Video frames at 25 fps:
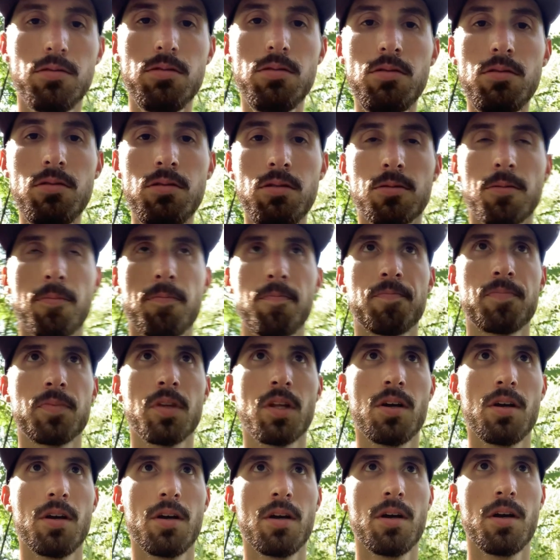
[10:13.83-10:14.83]

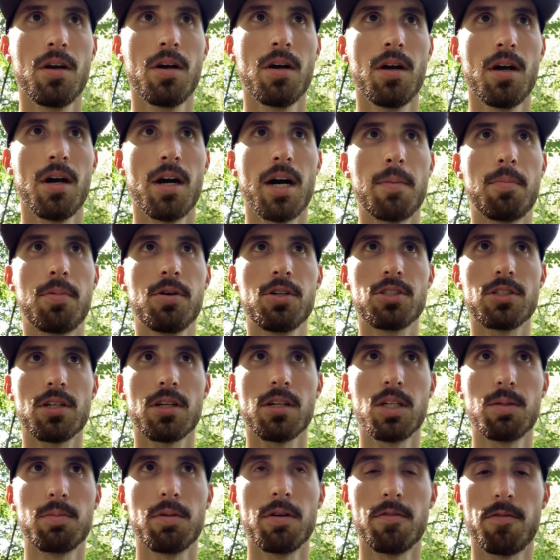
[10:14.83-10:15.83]
I pushed in a
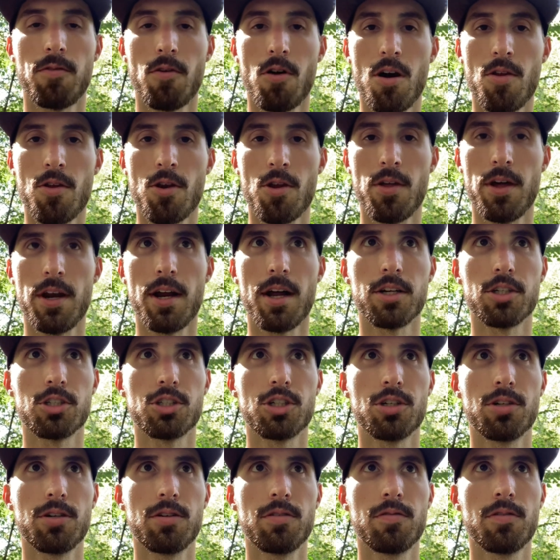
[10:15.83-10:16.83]
little bit farther than I
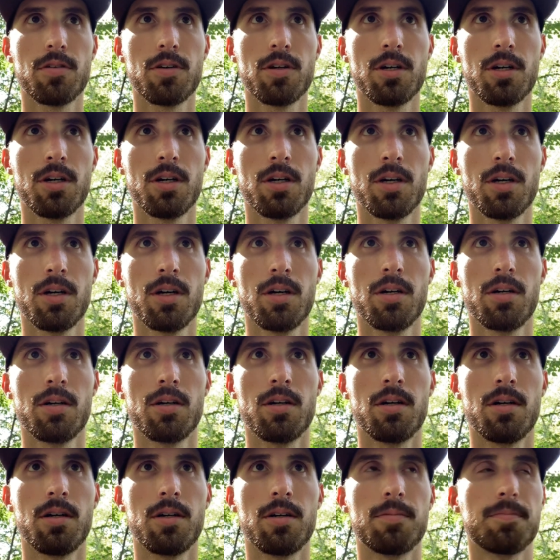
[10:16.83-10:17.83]
should have.
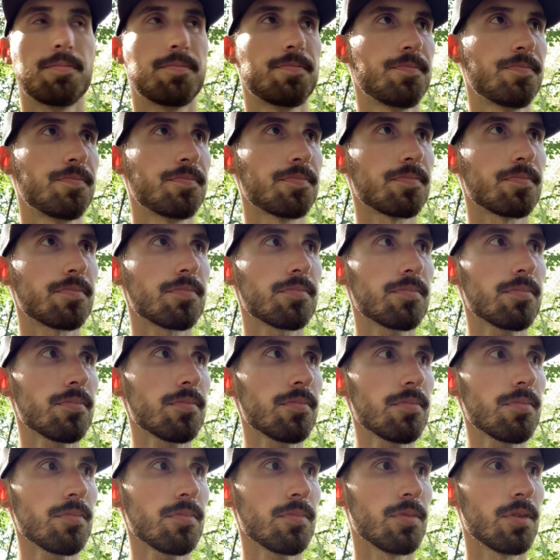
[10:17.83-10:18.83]
I'm
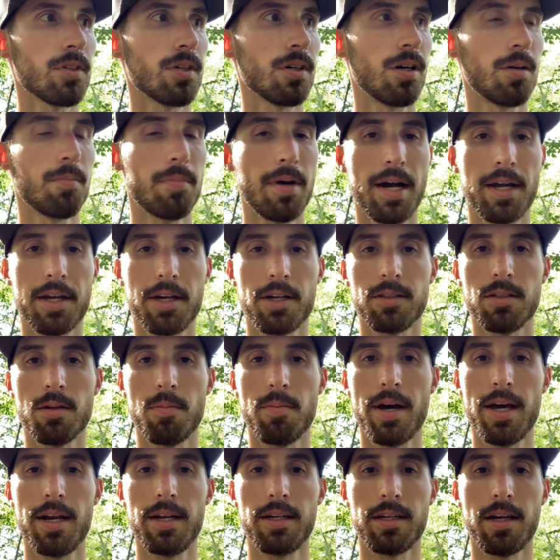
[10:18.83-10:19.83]
back here in the
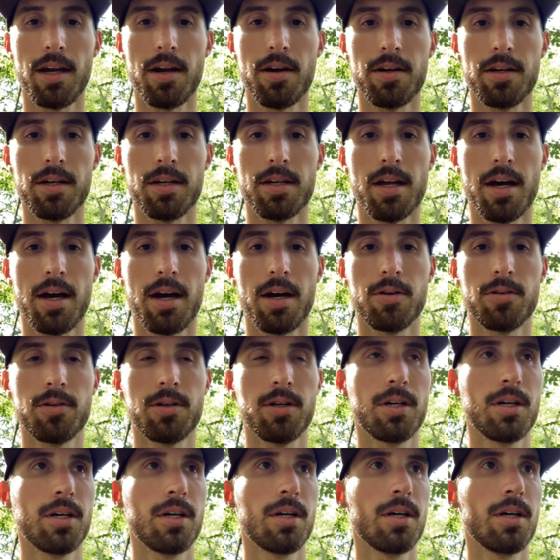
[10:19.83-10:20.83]
bedding area now.
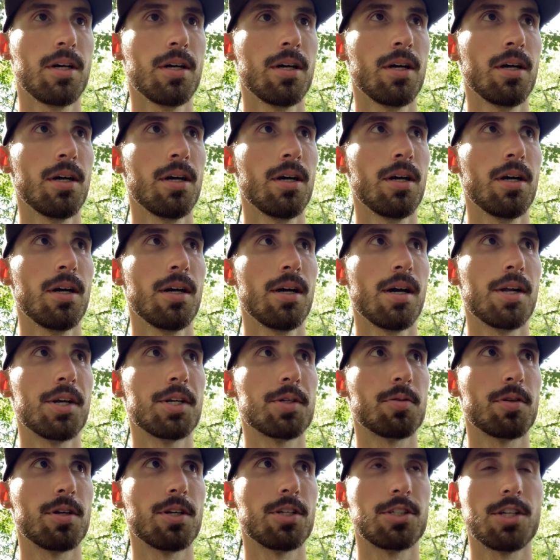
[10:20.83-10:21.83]
I
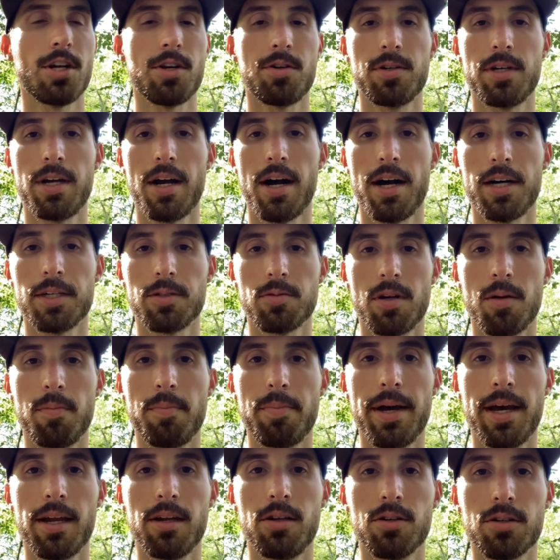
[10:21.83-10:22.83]
just want to show you guys what a
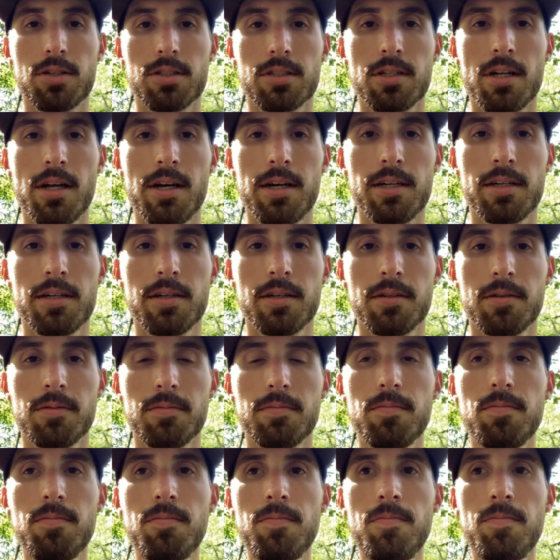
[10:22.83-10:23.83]
bed looks like.
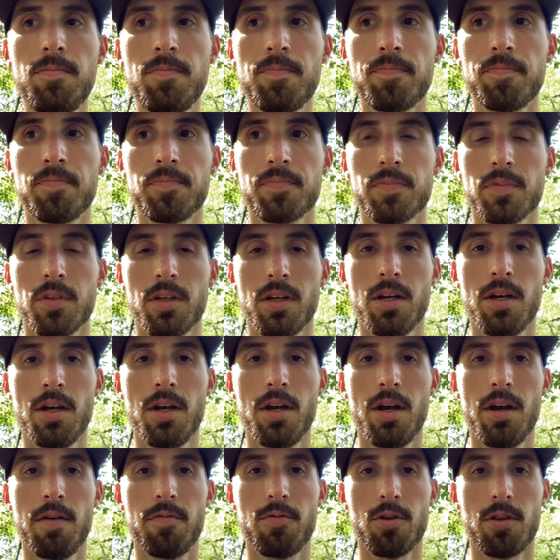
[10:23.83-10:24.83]

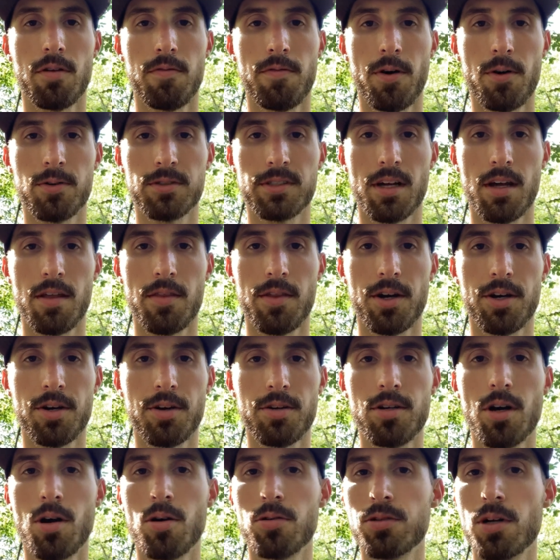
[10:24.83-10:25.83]
For the folks out there who
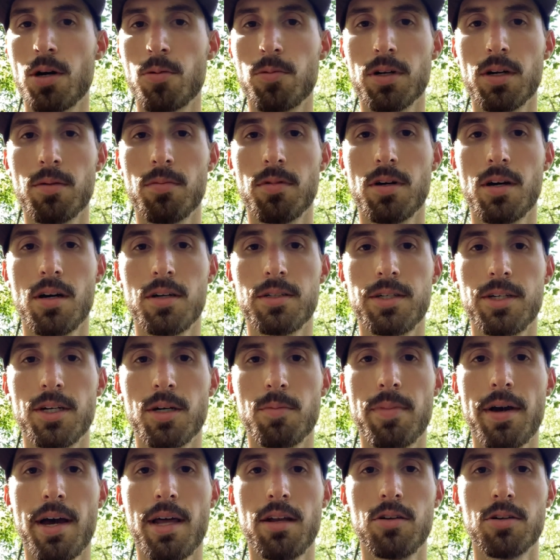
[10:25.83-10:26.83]
don't know what a deer
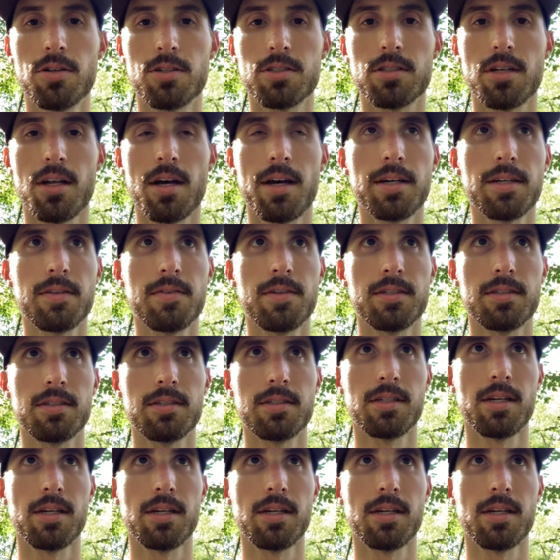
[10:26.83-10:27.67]
bed looks like, this is